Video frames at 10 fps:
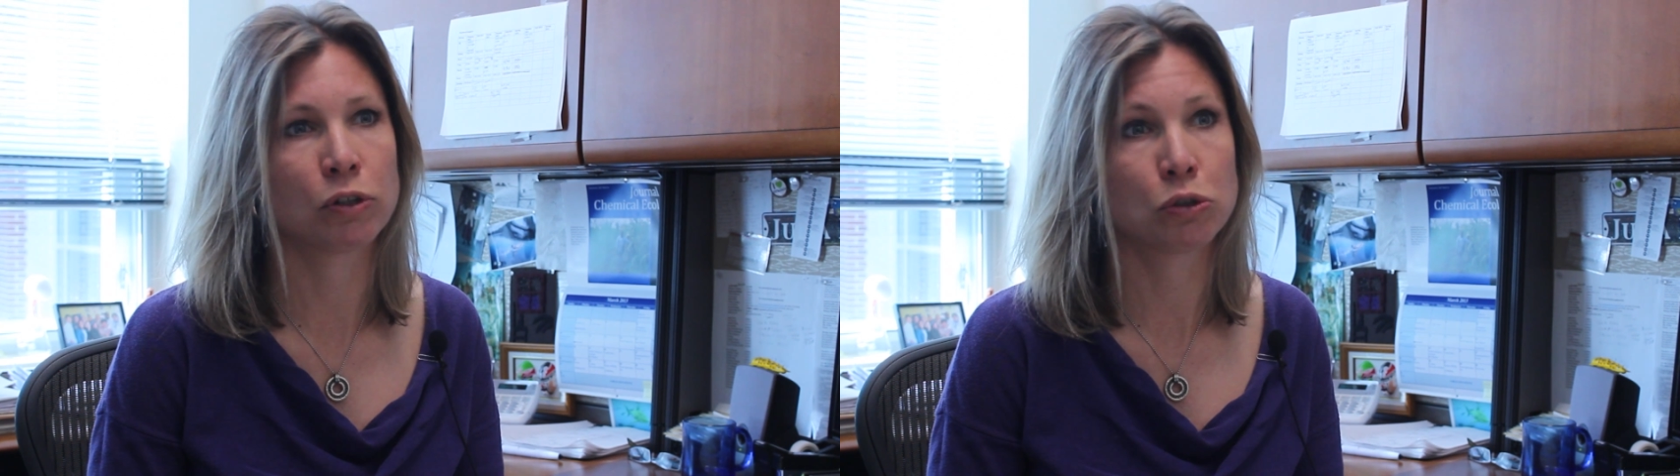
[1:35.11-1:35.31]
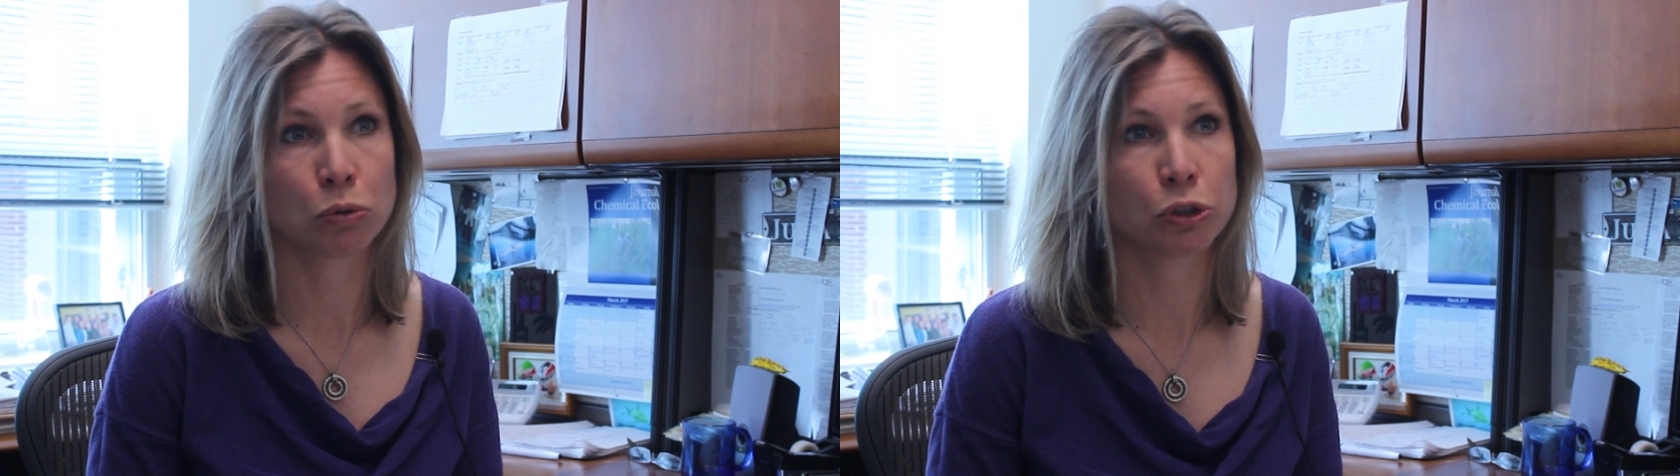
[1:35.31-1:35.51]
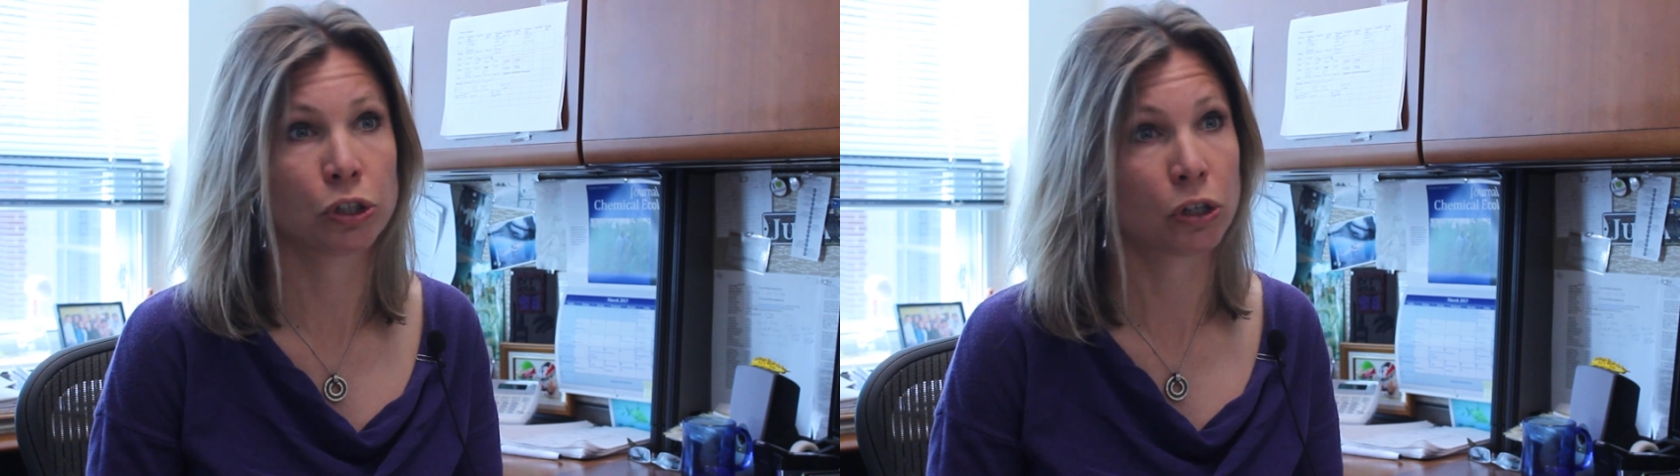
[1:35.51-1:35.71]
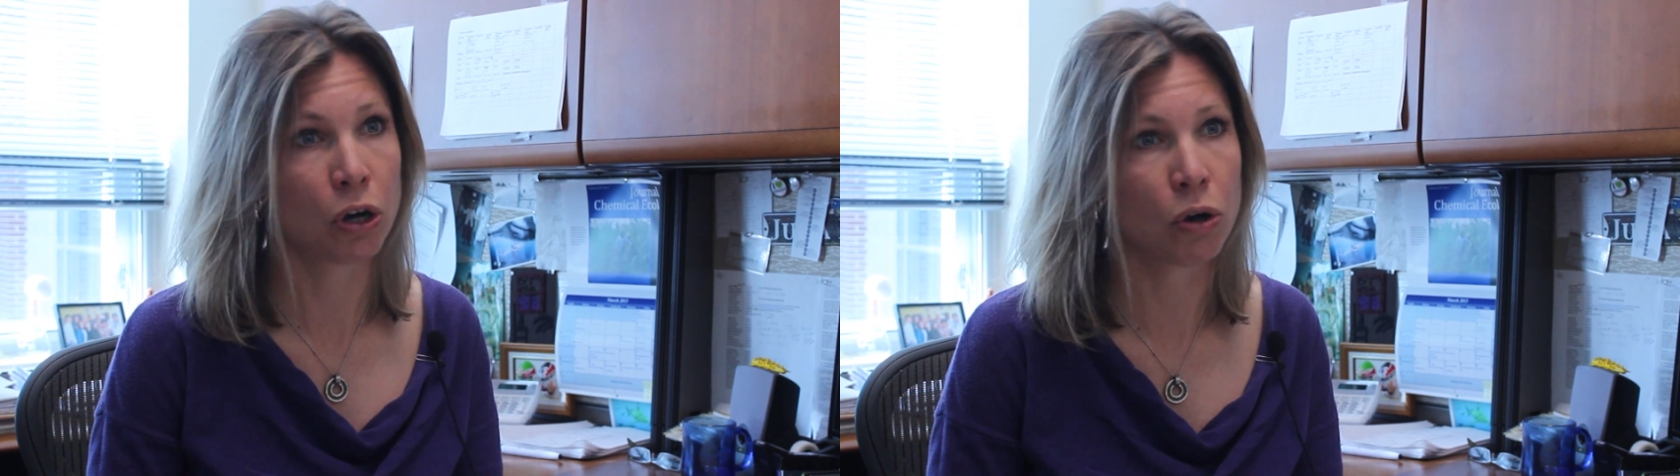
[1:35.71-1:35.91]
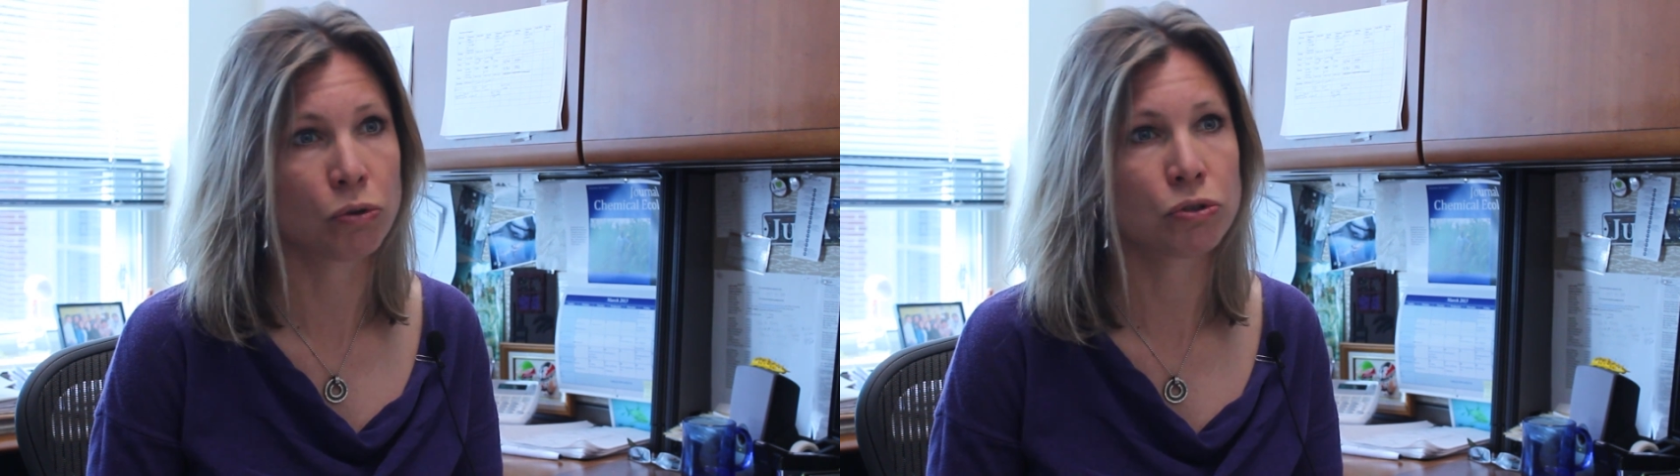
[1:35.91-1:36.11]
the Georgia
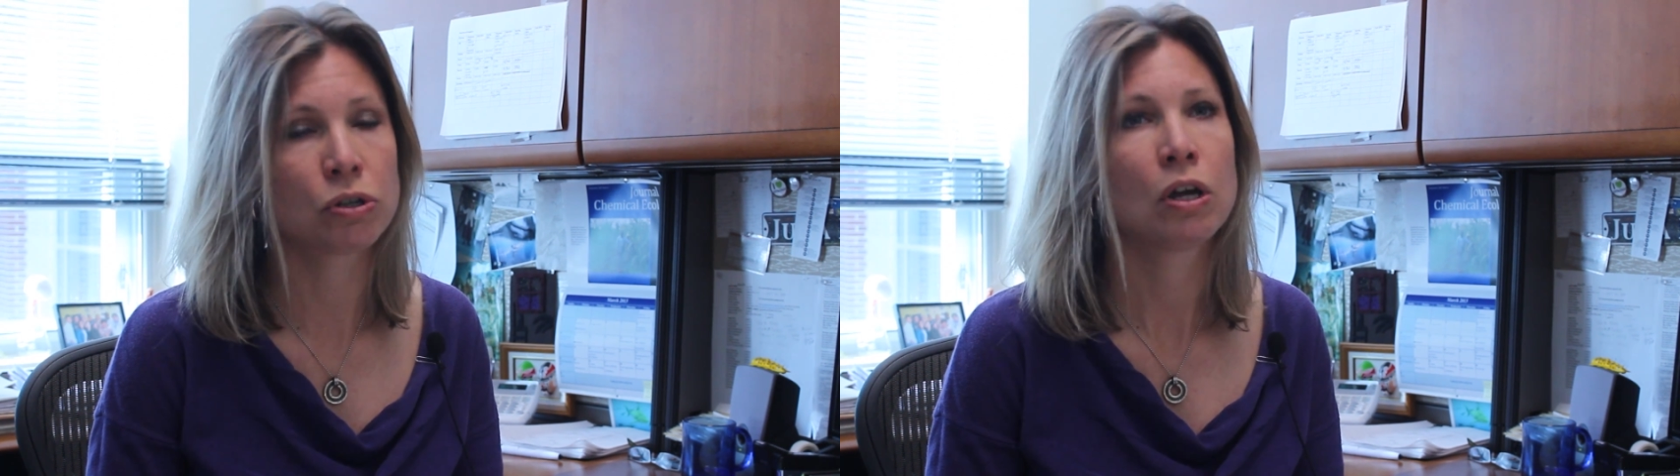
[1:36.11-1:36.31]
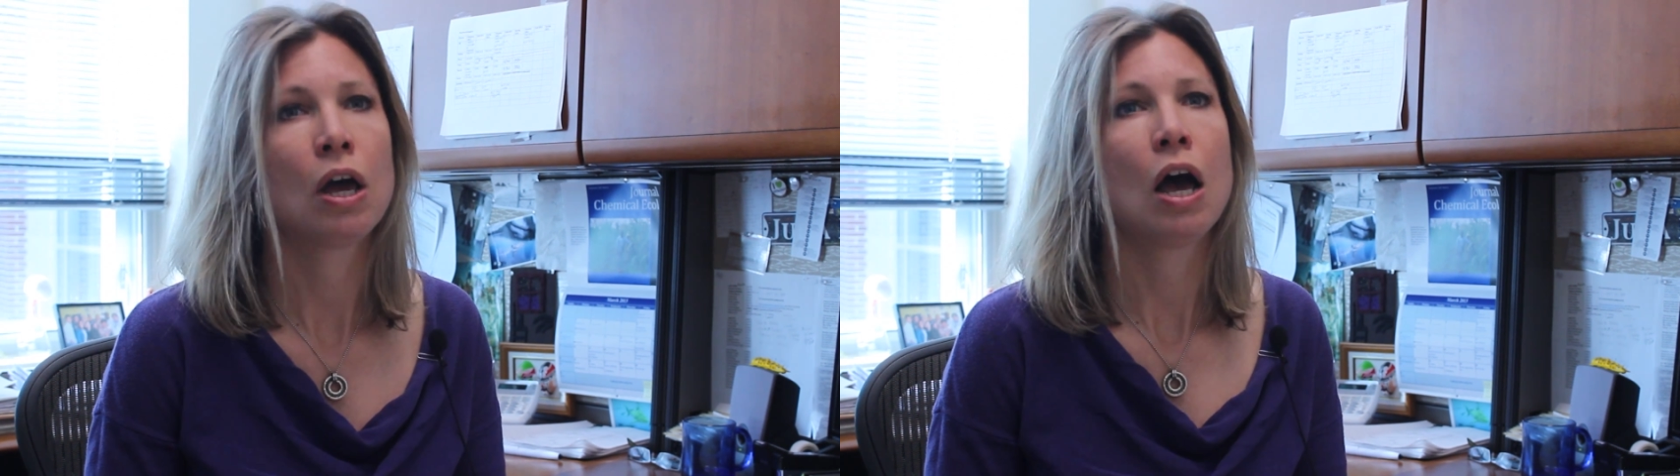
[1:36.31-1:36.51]
coast